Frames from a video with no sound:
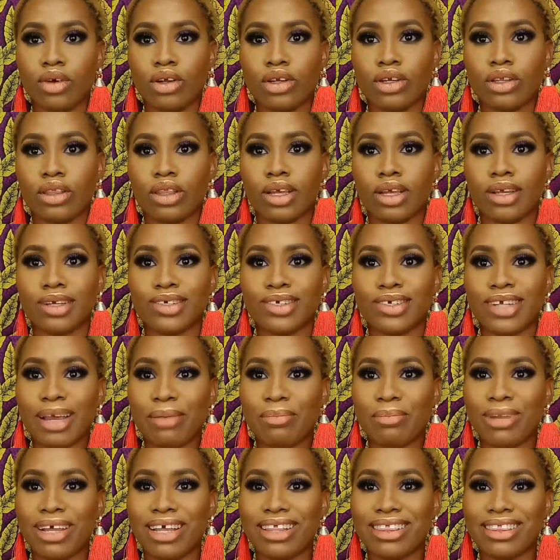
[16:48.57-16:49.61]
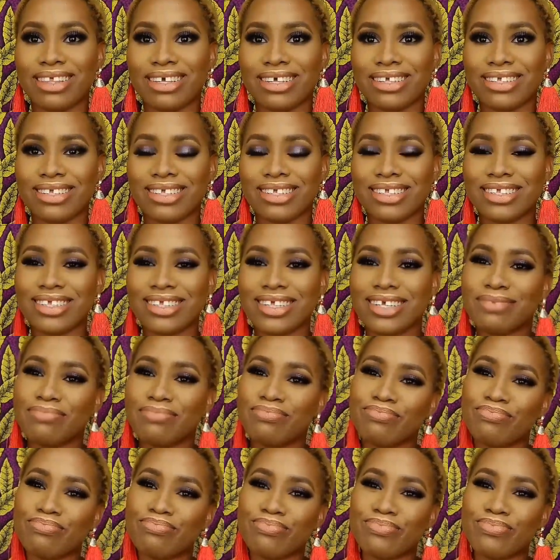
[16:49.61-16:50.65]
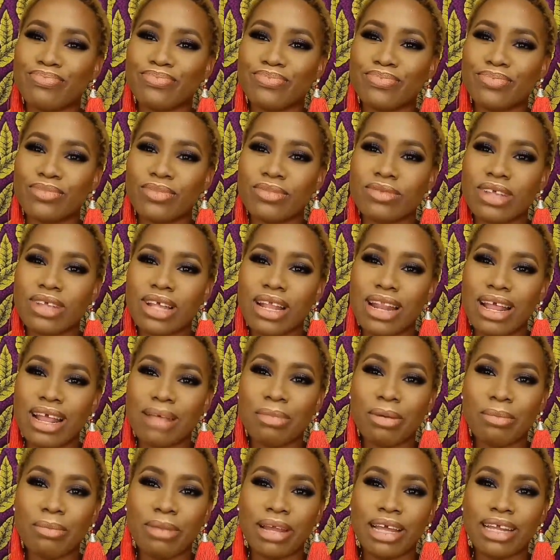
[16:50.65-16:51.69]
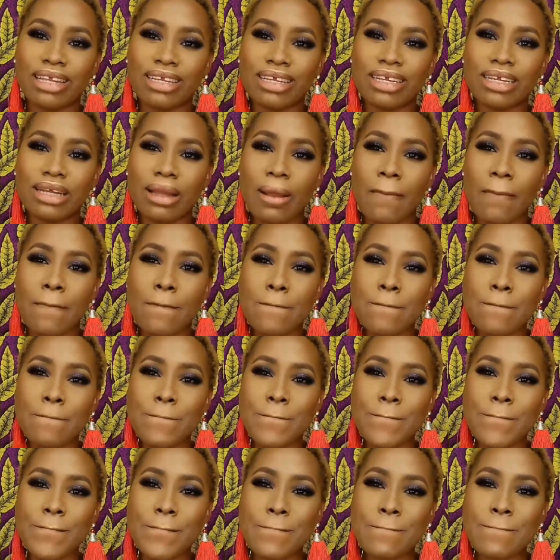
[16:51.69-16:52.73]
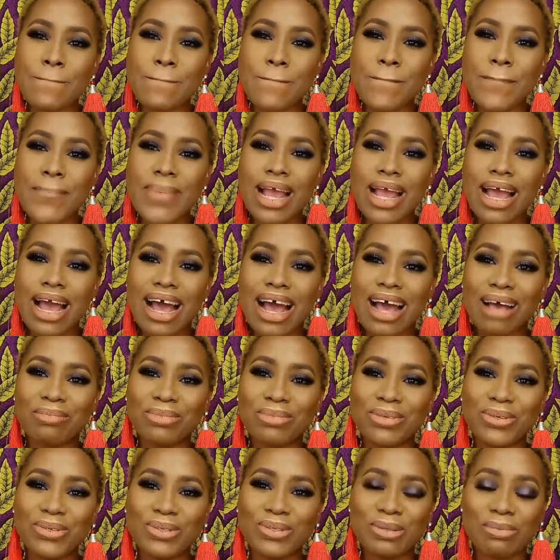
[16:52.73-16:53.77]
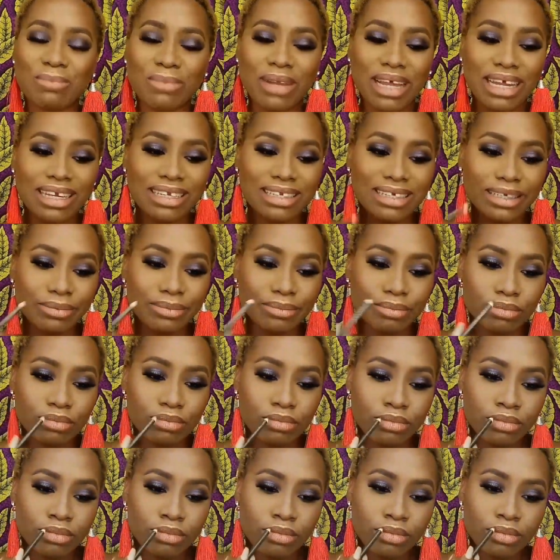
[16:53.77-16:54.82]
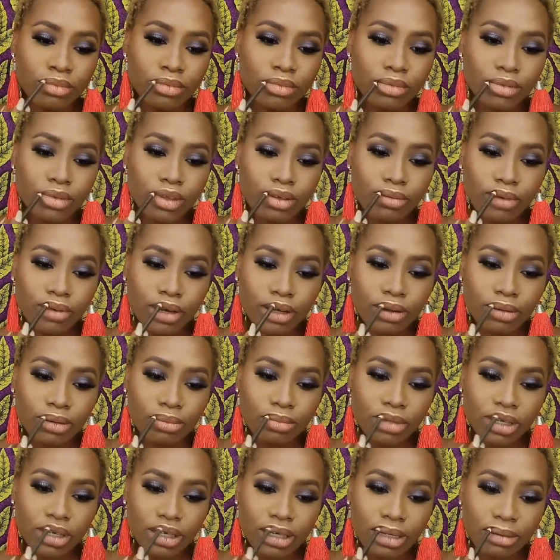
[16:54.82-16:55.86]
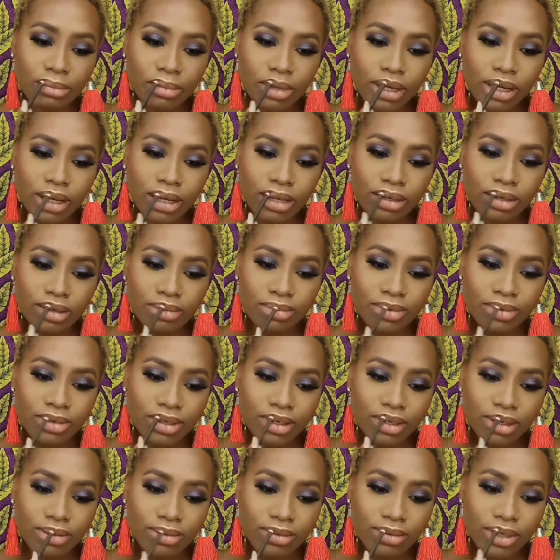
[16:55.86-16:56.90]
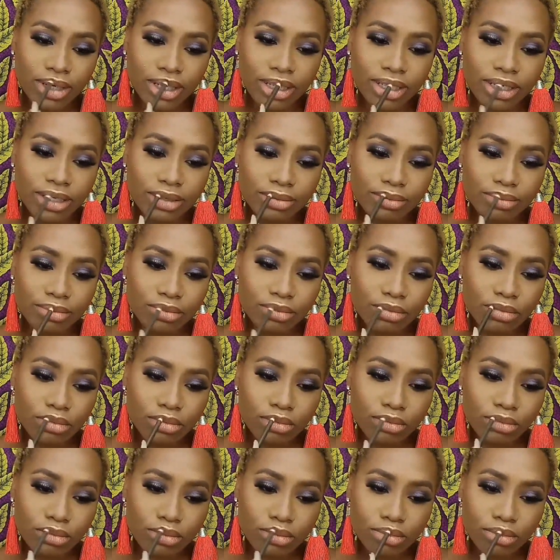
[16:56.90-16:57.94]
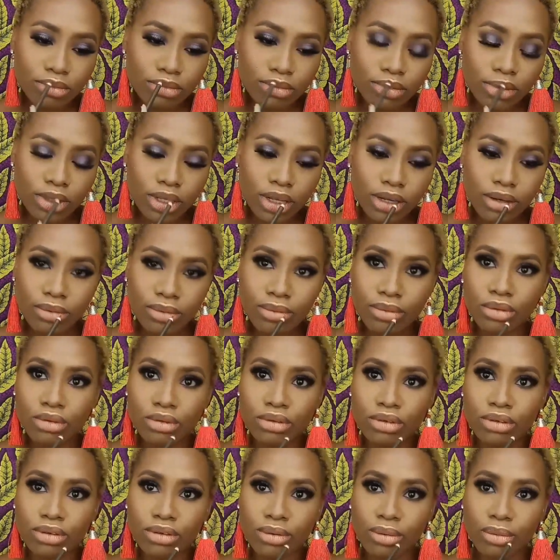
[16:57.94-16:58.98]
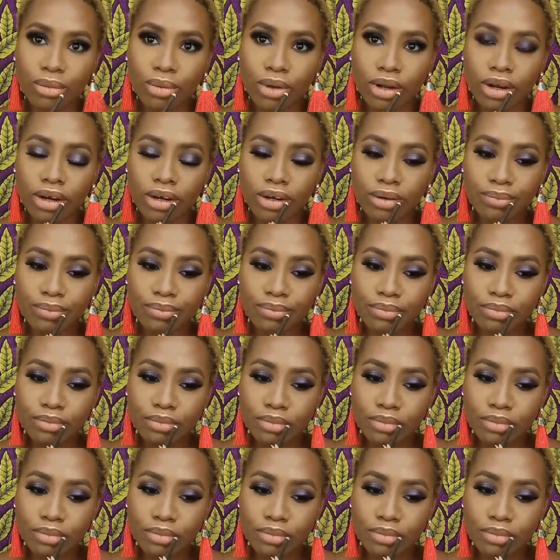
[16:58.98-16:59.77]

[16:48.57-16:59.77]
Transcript: What do you think? Should I blend this? Let me blend it. I'm used to blending. If I don't blend, I may end up looking weird. And I don't want to look weird.